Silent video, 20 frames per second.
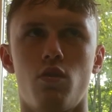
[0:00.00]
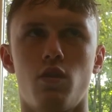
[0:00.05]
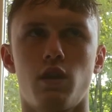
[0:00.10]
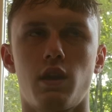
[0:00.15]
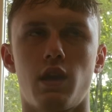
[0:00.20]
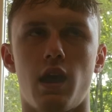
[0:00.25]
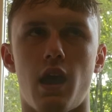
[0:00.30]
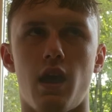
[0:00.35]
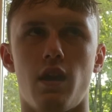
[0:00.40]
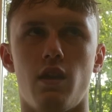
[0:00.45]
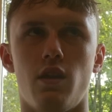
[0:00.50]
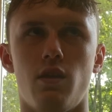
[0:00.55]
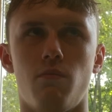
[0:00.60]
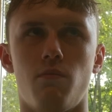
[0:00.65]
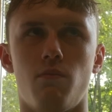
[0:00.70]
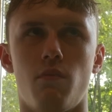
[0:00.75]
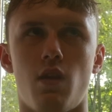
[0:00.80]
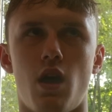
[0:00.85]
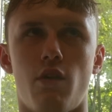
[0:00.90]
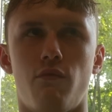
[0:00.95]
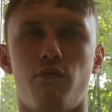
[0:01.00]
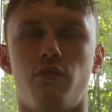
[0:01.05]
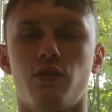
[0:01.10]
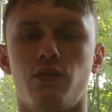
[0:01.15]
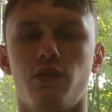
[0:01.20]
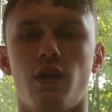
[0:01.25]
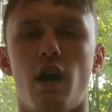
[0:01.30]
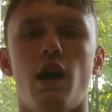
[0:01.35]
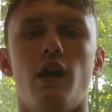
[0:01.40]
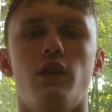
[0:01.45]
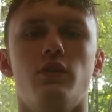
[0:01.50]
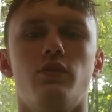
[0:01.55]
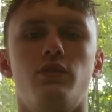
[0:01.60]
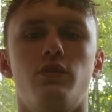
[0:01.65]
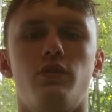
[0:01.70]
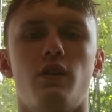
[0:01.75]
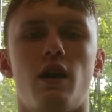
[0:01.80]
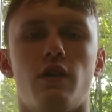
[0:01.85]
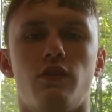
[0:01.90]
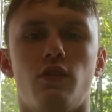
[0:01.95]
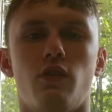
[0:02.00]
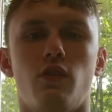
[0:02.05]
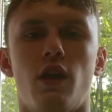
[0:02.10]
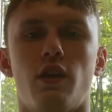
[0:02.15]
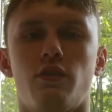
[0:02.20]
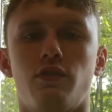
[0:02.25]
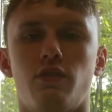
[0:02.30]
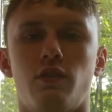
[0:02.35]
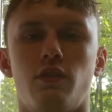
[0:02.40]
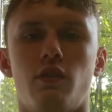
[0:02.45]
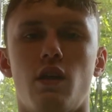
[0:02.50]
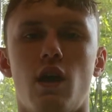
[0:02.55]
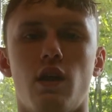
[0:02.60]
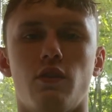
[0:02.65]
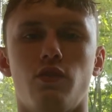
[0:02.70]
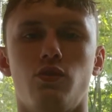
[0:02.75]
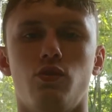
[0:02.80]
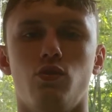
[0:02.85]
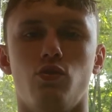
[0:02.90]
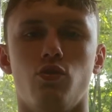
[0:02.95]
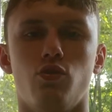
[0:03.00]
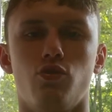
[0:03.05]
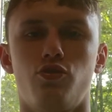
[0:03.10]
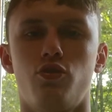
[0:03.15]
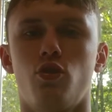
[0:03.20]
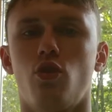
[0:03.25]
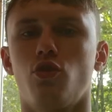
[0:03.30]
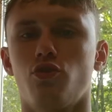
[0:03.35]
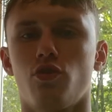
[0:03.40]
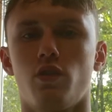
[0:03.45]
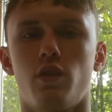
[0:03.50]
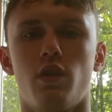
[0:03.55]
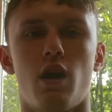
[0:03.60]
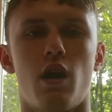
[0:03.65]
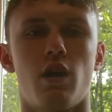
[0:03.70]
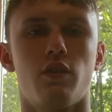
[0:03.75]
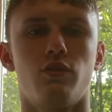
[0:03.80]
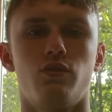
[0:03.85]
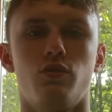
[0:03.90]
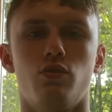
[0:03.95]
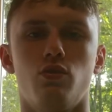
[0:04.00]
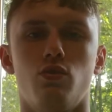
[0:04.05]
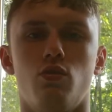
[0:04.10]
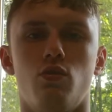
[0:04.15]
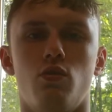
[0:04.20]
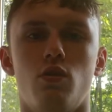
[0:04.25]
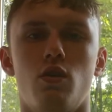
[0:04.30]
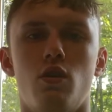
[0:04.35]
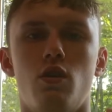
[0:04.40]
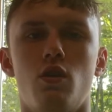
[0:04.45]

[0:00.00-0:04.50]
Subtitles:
can emphasize as a lesson onto your children, onto